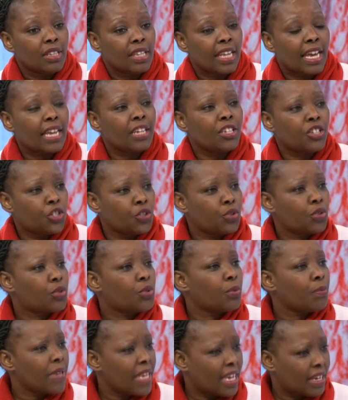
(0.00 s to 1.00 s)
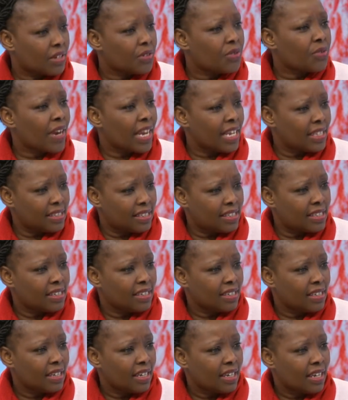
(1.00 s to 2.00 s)
their issues to be addressed
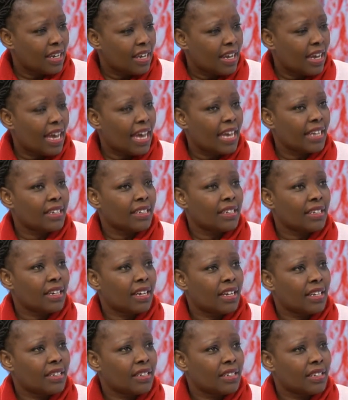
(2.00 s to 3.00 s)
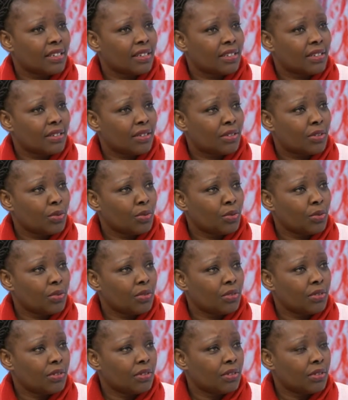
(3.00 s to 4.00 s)
and
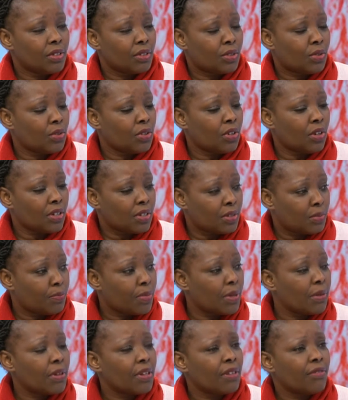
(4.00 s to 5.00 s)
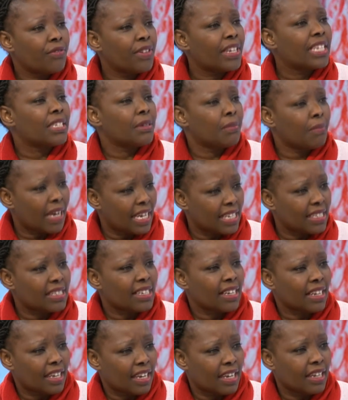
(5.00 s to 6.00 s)
to not be
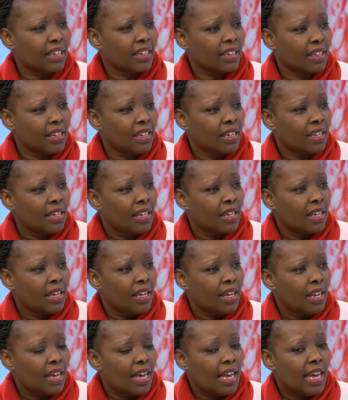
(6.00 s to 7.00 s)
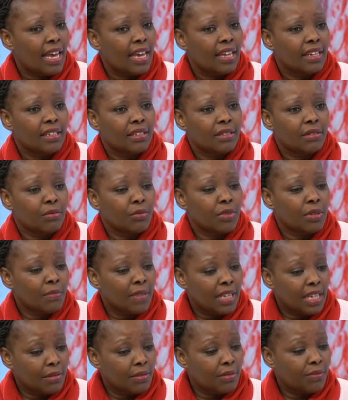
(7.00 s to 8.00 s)
victimized again. And
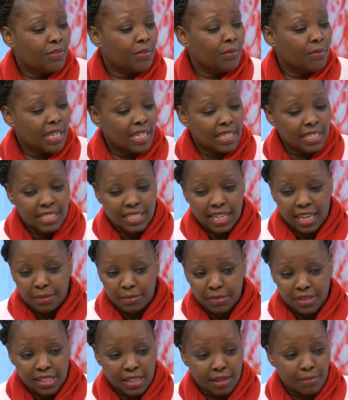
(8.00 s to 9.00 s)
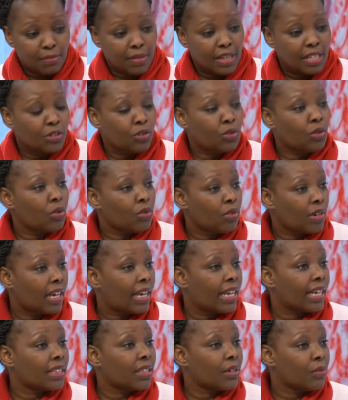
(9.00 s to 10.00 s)
women, for many times, are made to
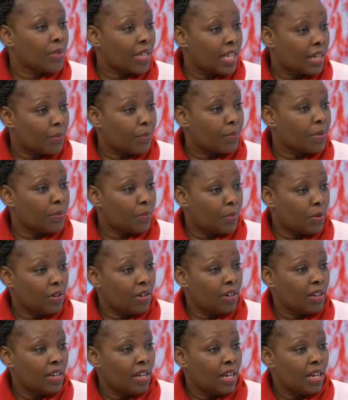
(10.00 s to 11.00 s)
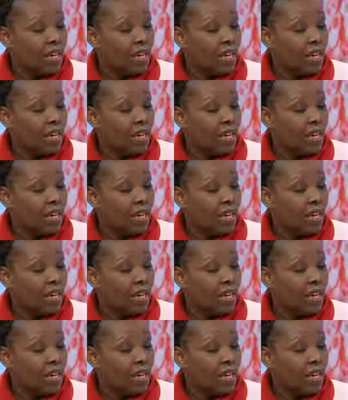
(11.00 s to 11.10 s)
look like the weaker people,